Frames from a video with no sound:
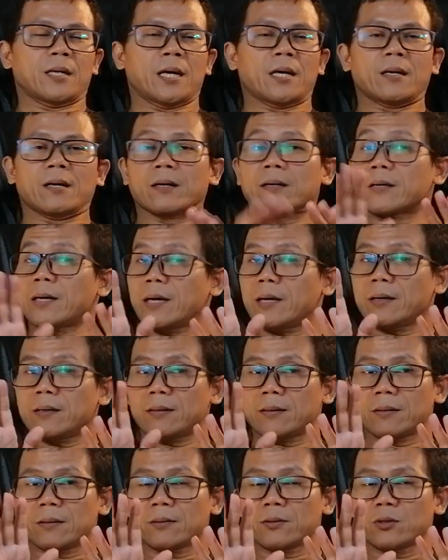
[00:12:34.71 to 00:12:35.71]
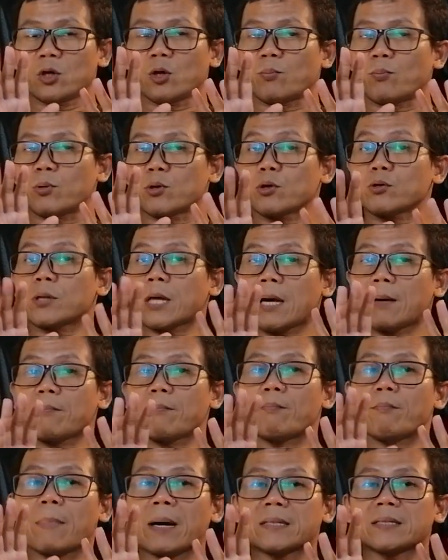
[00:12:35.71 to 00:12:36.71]
And again, your
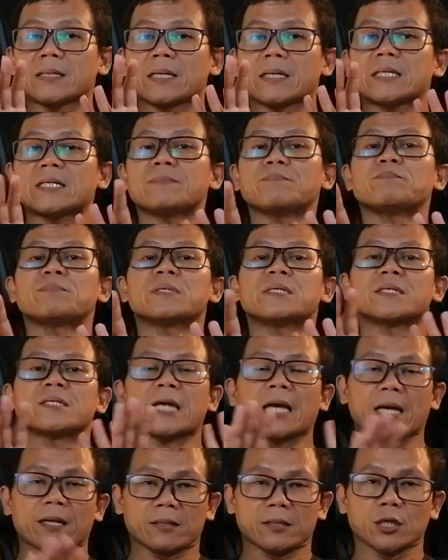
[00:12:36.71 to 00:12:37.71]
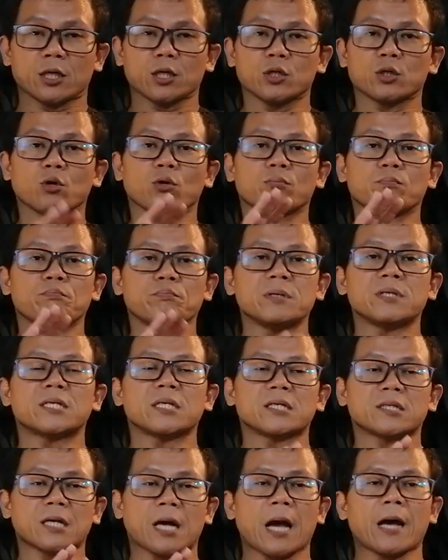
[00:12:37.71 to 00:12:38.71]
prototype must represent your
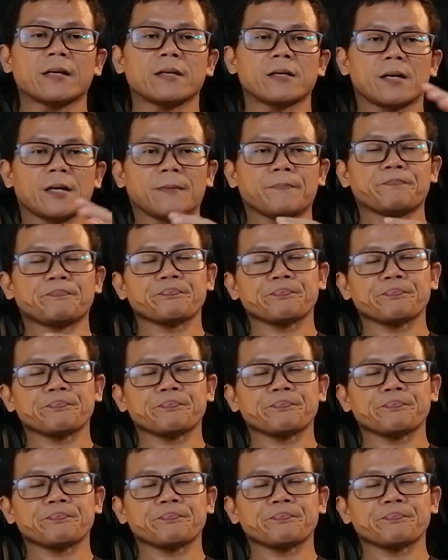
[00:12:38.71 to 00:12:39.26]
business idea.